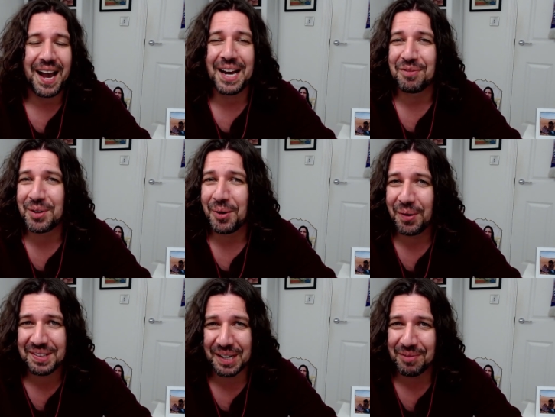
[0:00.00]
And of
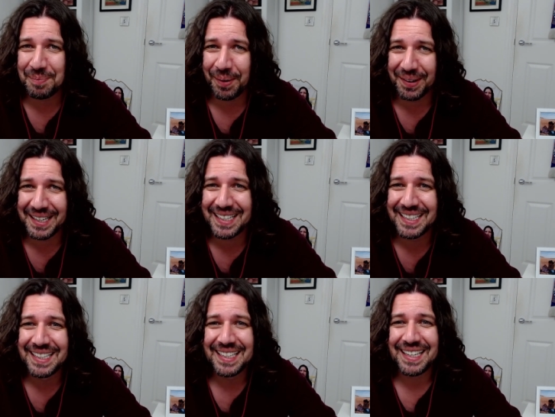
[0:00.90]
course,
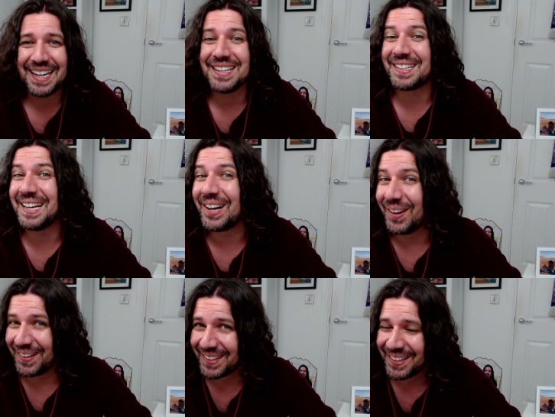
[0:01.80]
everybody, it's
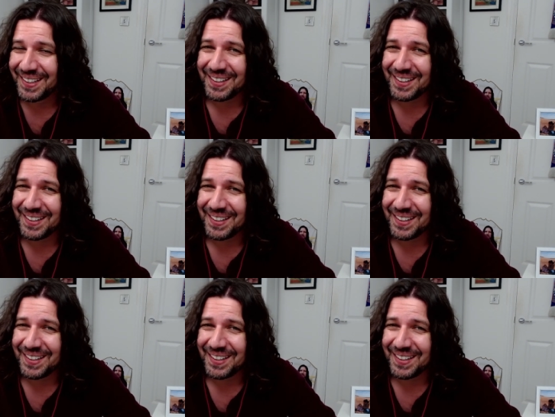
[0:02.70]
England.